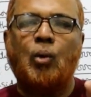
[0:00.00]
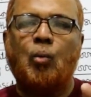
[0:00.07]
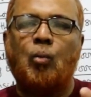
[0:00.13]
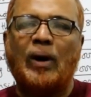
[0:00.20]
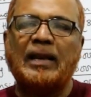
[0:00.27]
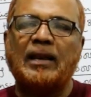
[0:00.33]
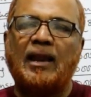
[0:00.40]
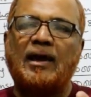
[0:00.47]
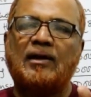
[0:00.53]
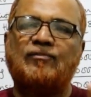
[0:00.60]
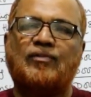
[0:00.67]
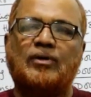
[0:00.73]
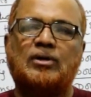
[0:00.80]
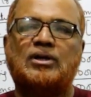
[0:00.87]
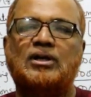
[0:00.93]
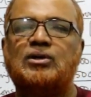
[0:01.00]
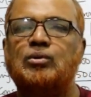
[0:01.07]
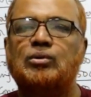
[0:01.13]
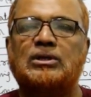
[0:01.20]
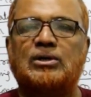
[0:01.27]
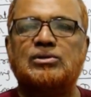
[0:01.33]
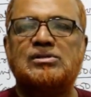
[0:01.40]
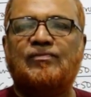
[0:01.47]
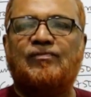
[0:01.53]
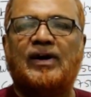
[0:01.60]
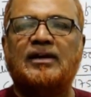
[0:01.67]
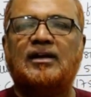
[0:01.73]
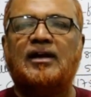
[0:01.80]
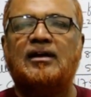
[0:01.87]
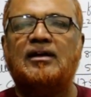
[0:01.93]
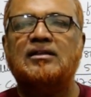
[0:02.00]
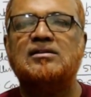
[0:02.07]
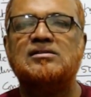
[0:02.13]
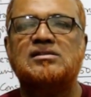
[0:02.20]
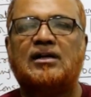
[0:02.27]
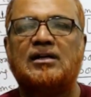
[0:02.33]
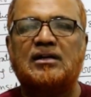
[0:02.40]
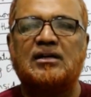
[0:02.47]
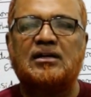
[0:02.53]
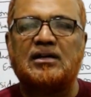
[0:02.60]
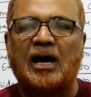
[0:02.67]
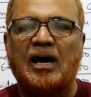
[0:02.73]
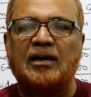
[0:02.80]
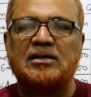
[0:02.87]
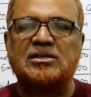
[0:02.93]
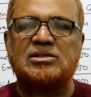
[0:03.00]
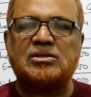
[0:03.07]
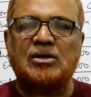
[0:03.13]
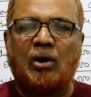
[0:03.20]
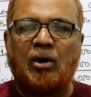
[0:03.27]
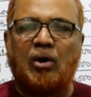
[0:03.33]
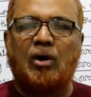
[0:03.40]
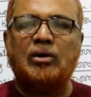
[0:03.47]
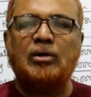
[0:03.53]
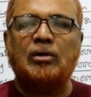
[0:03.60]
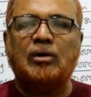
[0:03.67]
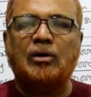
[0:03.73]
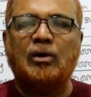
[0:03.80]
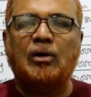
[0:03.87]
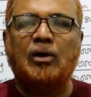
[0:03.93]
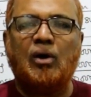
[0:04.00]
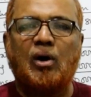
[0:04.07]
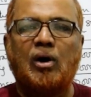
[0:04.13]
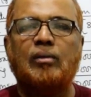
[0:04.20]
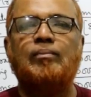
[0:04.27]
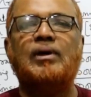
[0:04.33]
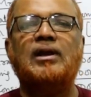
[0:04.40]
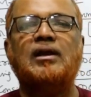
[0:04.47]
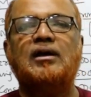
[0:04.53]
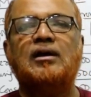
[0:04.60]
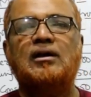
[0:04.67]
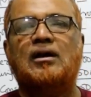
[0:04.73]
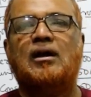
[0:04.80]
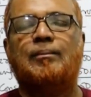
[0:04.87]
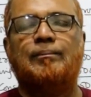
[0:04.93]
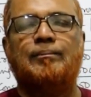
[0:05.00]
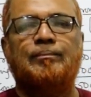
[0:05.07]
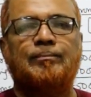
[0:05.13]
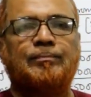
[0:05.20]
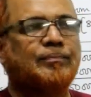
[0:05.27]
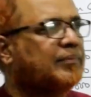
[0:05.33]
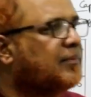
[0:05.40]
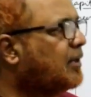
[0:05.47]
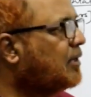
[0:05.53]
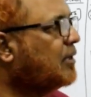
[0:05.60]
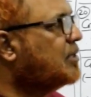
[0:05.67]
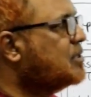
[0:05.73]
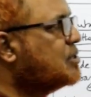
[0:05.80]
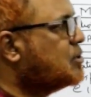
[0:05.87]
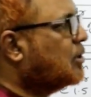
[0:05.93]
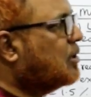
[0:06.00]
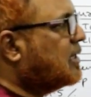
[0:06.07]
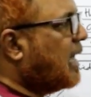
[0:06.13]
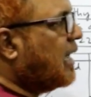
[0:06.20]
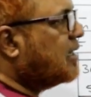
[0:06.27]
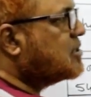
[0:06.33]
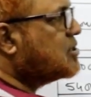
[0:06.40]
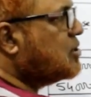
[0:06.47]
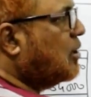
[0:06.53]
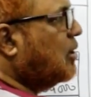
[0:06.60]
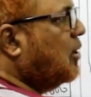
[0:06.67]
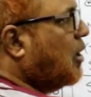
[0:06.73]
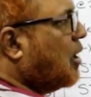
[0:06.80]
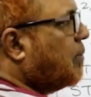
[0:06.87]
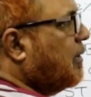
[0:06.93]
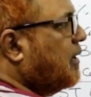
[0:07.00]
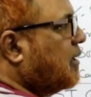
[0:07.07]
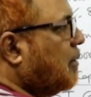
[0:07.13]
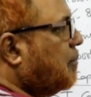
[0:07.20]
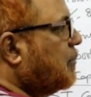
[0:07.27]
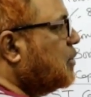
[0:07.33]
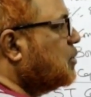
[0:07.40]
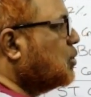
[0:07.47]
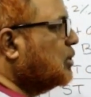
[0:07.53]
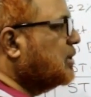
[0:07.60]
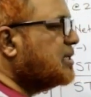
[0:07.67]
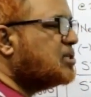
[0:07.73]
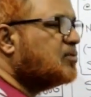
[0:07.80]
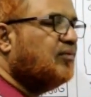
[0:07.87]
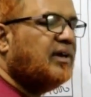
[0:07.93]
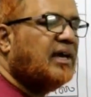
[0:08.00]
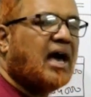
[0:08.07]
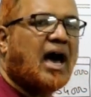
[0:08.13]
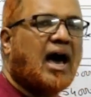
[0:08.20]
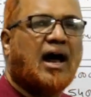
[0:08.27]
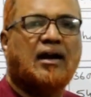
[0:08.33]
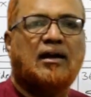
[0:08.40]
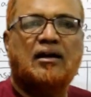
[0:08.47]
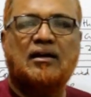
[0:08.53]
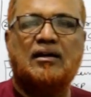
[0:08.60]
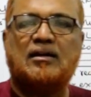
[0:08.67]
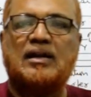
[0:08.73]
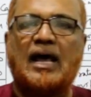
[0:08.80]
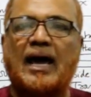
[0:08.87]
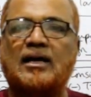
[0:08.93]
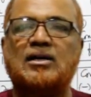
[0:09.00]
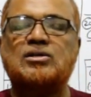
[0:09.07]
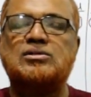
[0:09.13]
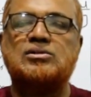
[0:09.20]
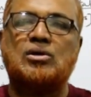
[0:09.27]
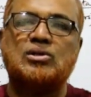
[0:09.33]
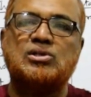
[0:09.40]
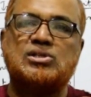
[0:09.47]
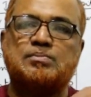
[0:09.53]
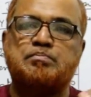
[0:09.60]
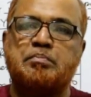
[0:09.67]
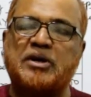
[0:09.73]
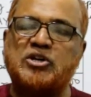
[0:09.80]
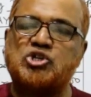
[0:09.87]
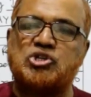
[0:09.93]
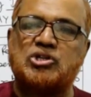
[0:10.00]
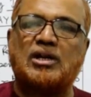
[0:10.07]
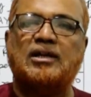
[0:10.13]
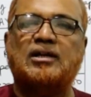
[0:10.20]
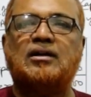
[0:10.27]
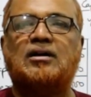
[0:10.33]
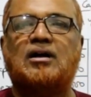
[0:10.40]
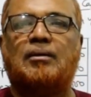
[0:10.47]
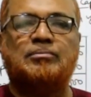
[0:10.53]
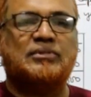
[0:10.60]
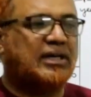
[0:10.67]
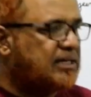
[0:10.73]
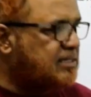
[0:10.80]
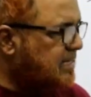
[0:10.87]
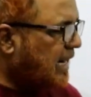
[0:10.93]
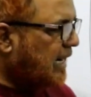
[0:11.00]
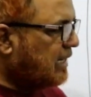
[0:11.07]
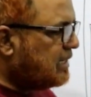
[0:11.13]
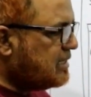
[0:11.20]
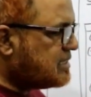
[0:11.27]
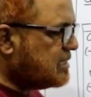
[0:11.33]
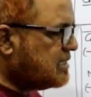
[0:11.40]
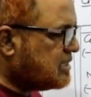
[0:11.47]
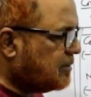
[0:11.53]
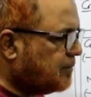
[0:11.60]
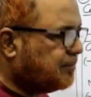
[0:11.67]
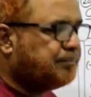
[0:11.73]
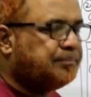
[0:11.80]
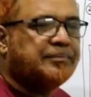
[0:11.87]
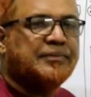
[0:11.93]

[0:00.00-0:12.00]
One lakh forty-two thousand five ninety. This is the tax on normal income. So tax on normal income. To this we add tax on special income that is LTCG